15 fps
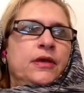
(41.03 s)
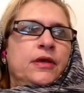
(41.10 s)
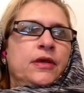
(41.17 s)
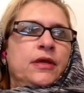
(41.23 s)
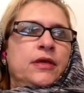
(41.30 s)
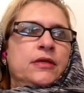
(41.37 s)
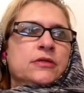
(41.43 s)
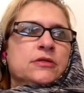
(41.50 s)

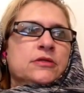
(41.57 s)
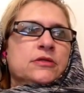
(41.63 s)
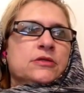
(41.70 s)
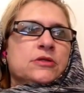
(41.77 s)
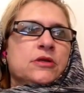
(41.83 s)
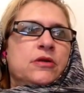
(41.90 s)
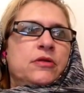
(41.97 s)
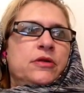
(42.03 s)
Innocence
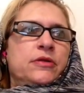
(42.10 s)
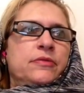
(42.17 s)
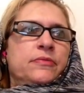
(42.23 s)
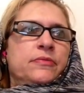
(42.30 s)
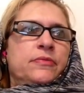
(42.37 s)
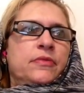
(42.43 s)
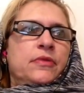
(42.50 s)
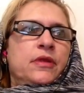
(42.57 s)
Stolen.
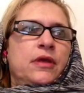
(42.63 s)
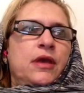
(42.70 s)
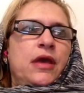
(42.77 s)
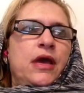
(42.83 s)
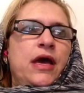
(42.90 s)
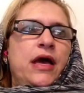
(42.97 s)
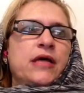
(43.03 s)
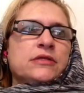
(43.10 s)

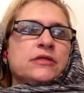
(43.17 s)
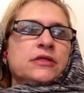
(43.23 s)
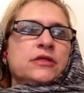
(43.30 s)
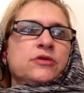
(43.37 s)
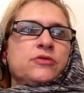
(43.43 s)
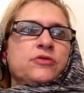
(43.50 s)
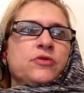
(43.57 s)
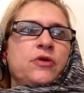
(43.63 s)
As a
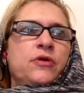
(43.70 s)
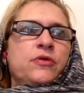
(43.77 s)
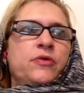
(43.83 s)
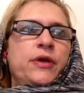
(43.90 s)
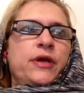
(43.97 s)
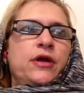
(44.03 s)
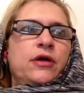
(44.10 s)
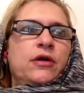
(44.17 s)
little
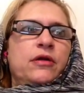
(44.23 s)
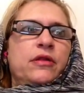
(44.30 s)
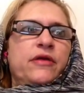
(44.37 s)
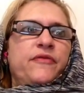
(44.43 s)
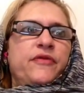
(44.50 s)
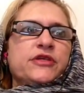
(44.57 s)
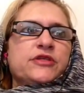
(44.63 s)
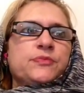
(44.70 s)
thrown-away girl, I
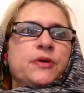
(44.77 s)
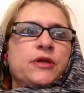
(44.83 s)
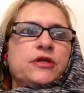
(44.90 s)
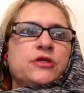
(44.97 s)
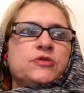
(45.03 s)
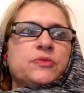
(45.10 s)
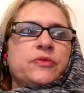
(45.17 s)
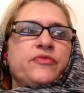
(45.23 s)
faced
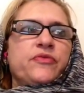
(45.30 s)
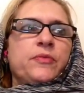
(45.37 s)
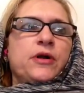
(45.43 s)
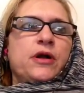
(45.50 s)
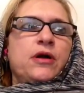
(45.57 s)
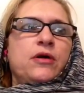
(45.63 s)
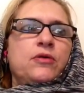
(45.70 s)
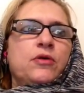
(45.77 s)
punishment from a
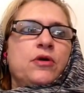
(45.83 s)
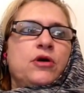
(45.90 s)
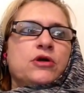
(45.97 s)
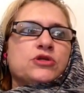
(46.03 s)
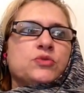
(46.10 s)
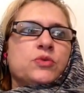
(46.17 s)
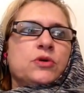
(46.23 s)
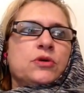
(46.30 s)
cold,
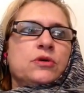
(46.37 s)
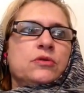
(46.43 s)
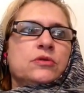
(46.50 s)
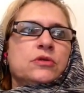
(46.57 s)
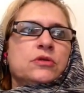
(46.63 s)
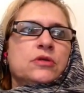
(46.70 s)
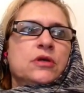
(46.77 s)
harsh world.